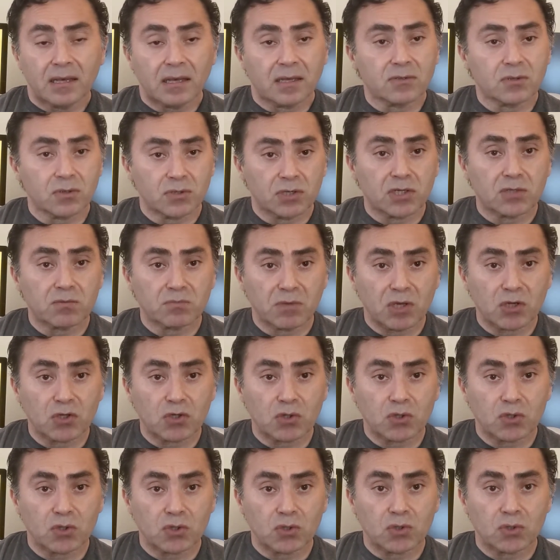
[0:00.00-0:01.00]
So just make
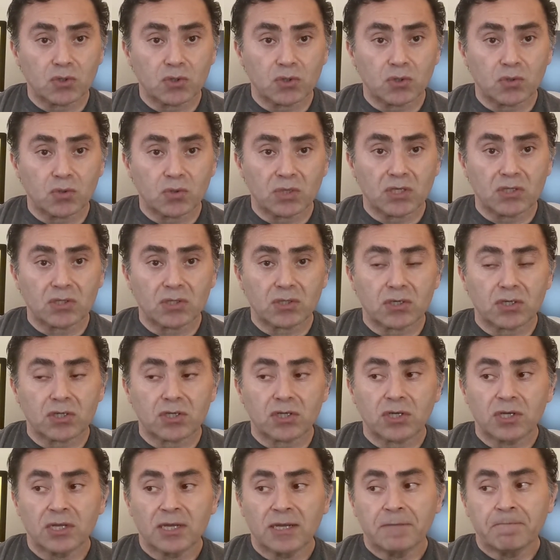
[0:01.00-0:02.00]
sure you do your
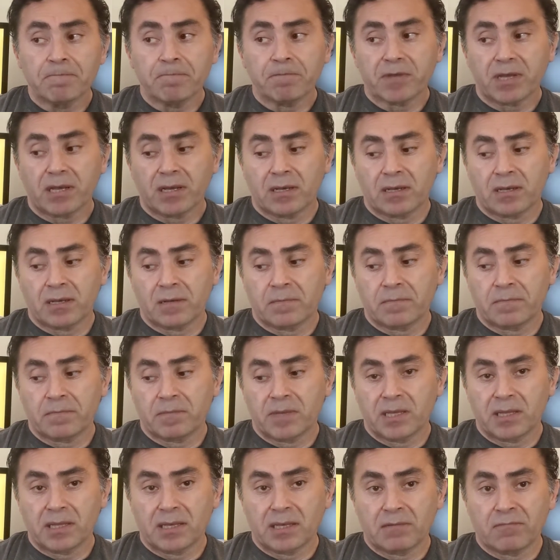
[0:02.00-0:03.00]
research
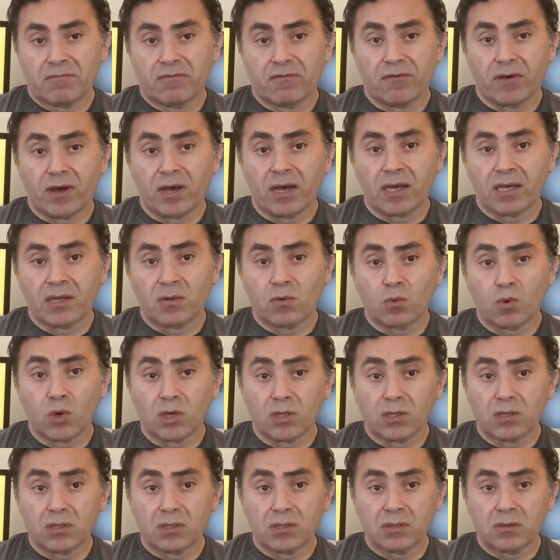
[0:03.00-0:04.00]
and then find
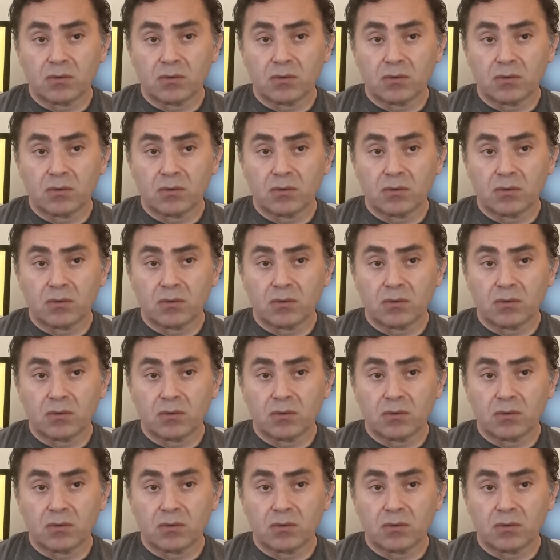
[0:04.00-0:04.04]
what